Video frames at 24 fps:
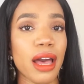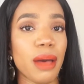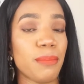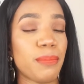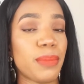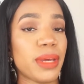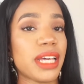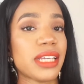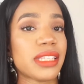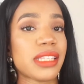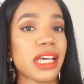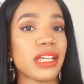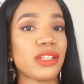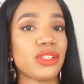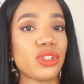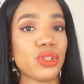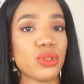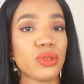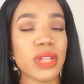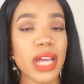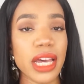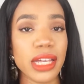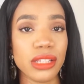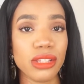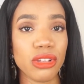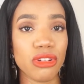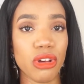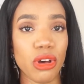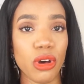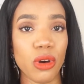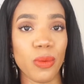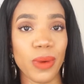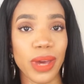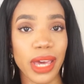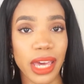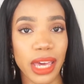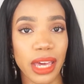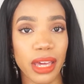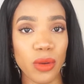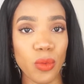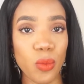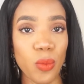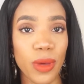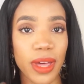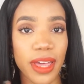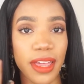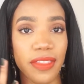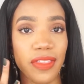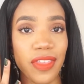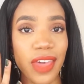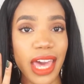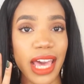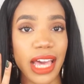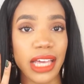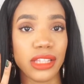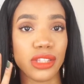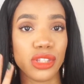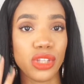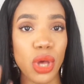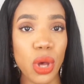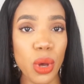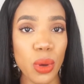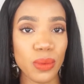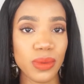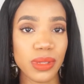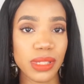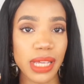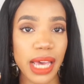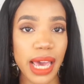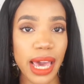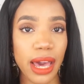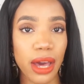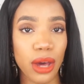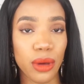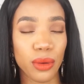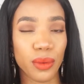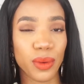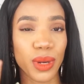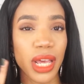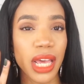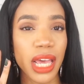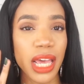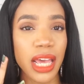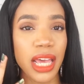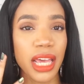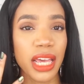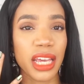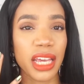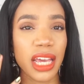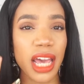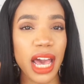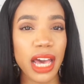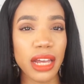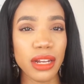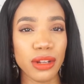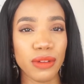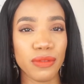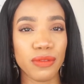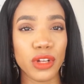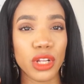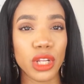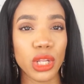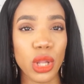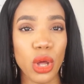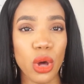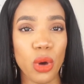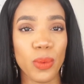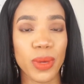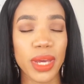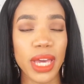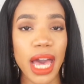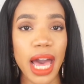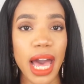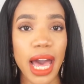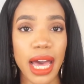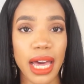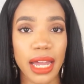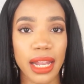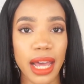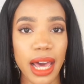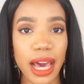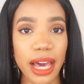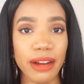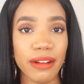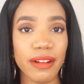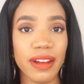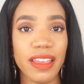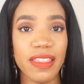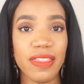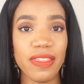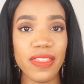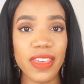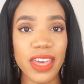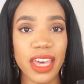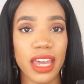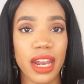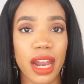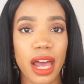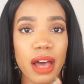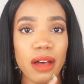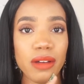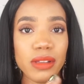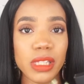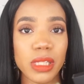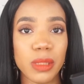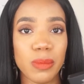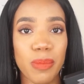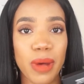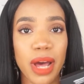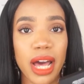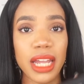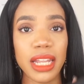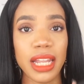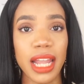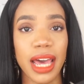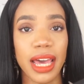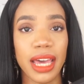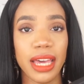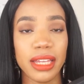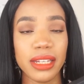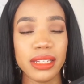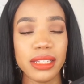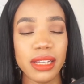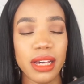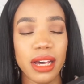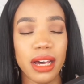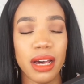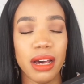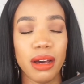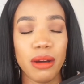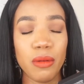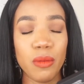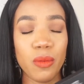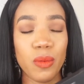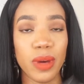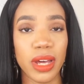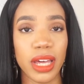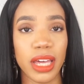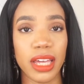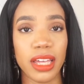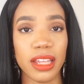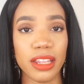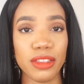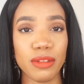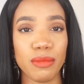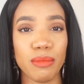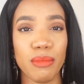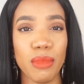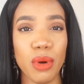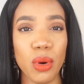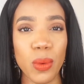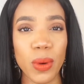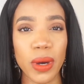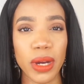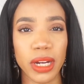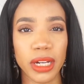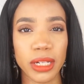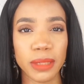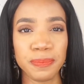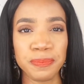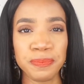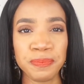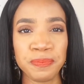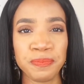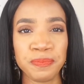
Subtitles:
because I do like to go in with a toned down kind of glowy highlighter and then I'll spotlight with more